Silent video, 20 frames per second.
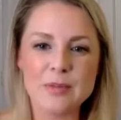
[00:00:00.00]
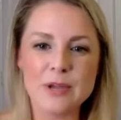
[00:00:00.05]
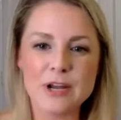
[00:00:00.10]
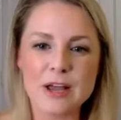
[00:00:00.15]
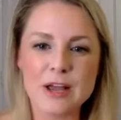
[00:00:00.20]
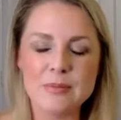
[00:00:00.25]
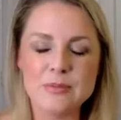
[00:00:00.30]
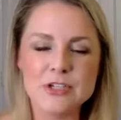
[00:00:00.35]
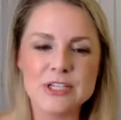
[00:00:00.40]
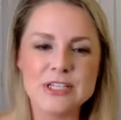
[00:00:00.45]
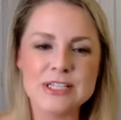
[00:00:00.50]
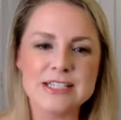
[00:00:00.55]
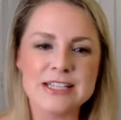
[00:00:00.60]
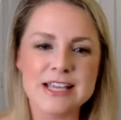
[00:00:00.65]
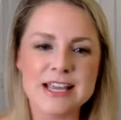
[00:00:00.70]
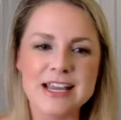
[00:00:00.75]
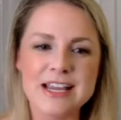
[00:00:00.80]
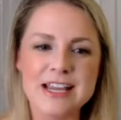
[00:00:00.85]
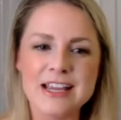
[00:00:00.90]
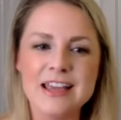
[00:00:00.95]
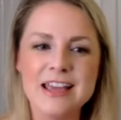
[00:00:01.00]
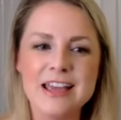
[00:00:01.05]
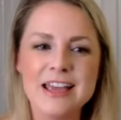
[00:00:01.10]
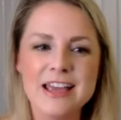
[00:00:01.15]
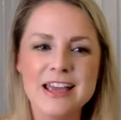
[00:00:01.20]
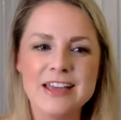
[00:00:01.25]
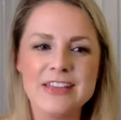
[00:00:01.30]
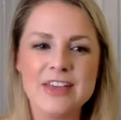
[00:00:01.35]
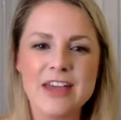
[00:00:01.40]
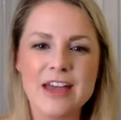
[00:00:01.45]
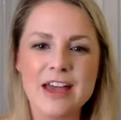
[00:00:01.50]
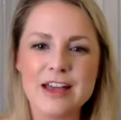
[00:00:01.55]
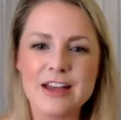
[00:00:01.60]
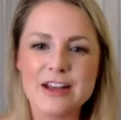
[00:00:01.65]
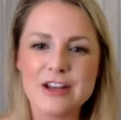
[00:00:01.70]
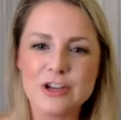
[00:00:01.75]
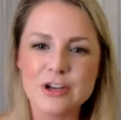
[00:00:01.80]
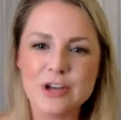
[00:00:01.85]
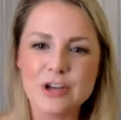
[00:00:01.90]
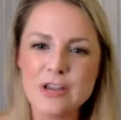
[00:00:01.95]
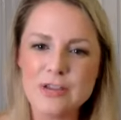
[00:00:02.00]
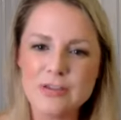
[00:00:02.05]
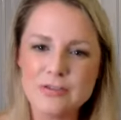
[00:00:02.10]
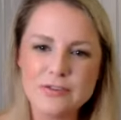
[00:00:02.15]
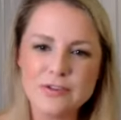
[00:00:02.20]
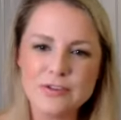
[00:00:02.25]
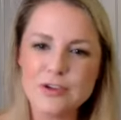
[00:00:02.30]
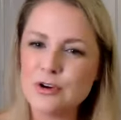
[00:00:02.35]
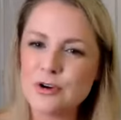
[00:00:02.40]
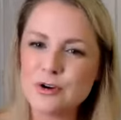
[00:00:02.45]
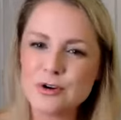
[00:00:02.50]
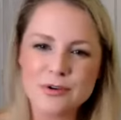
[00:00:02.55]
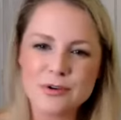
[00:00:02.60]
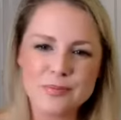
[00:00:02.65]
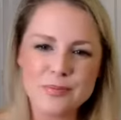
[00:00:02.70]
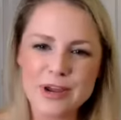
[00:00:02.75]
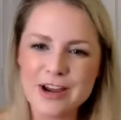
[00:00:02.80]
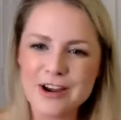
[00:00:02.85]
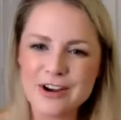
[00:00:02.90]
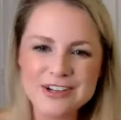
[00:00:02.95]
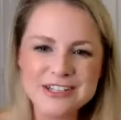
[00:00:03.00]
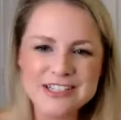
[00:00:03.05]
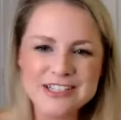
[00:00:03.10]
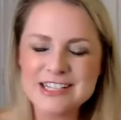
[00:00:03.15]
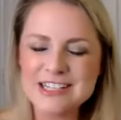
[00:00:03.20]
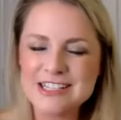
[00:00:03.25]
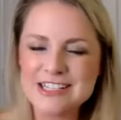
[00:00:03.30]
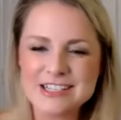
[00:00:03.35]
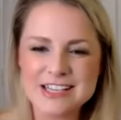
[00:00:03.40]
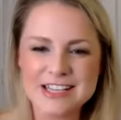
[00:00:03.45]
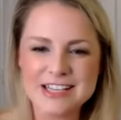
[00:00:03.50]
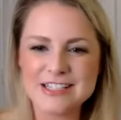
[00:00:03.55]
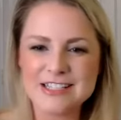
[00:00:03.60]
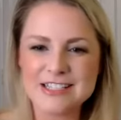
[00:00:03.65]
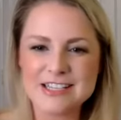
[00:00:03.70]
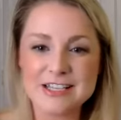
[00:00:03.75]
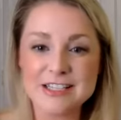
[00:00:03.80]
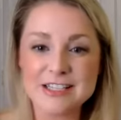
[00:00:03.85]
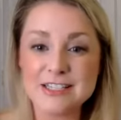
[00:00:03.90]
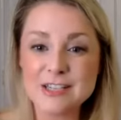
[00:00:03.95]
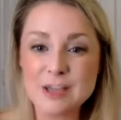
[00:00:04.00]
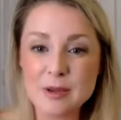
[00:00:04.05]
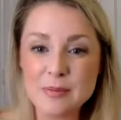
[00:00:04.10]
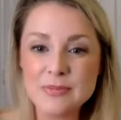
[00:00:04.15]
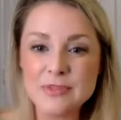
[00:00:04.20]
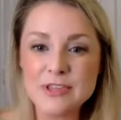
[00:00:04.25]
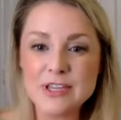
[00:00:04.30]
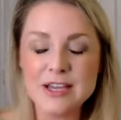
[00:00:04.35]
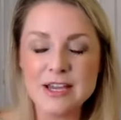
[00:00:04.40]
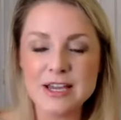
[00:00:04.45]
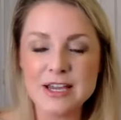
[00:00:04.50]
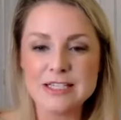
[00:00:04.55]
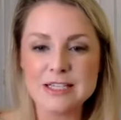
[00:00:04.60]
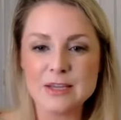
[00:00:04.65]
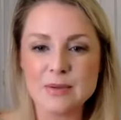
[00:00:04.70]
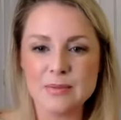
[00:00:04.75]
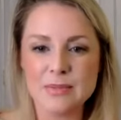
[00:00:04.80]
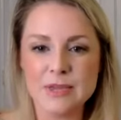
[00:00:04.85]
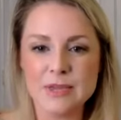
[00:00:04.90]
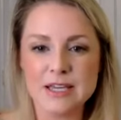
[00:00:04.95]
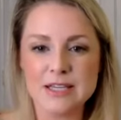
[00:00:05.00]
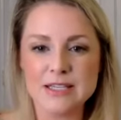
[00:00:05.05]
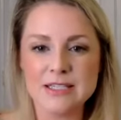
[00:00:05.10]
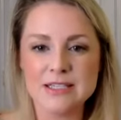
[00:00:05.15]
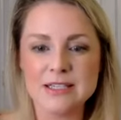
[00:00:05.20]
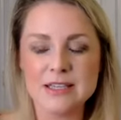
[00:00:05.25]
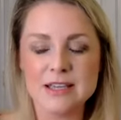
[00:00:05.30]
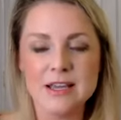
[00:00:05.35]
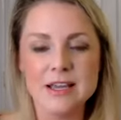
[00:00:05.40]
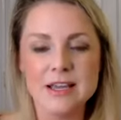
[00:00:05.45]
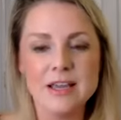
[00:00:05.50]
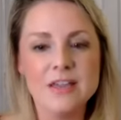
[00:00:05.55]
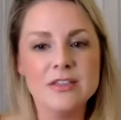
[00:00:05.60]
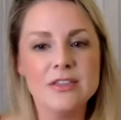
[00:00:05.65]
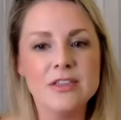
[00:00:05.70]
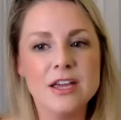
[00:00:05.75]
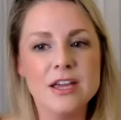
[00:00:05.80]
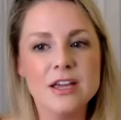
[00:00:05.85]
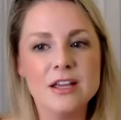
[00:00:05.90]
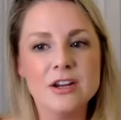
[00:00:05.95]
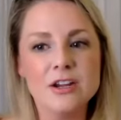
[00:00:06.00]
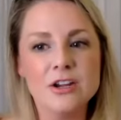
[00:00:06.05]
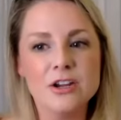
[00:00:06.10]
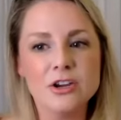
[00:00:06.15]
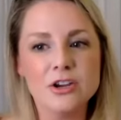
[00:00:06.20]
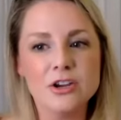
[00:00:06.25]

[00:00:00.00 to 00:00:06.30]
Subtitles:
but I'm just saying that if your parenting sense says something is amiss, then